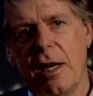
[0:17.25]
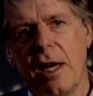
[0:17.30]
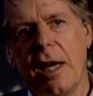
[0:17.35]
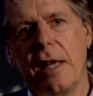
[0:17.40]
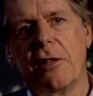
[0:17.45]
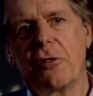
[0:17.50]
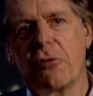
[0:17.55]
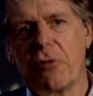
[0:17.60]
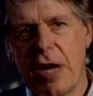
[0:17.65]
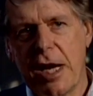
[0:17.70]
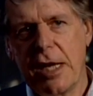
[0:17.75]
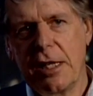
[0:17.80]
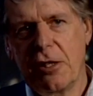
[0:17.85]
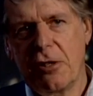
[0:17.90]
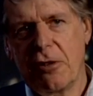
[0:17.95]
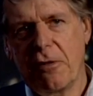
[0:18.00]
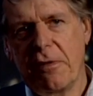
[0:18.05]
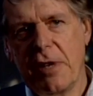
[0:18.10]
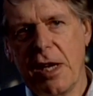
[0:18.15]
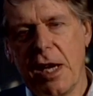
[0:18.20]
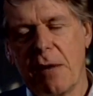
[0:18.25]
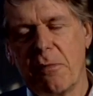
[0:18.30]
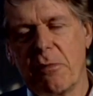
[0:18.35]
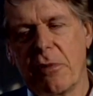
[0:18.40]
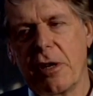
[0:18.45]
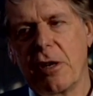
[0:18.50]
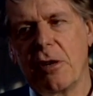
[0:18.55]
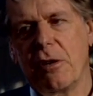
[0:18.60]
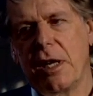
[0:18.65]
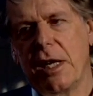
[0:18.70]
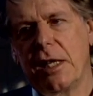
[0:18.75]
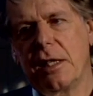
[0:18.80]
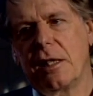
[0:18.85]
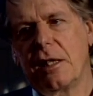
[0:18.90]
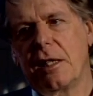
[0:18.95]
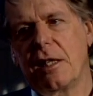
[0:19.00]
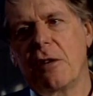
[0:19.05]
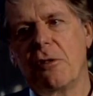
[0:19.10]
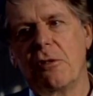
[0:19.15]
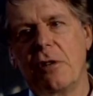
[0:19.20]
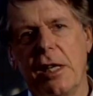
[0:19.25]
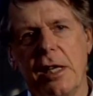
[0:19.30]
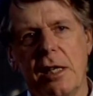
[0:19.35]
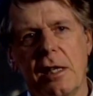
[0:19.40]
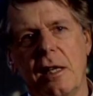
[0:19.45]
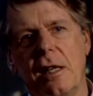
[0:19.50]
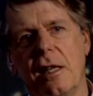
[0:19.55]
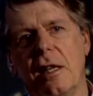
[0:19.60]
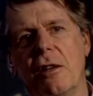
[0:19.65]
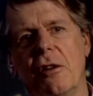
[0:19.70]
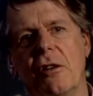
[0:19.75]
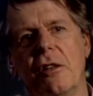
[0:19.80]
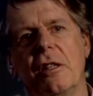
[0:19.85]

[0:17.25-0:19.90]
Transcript: and the rights of the embryo, and so little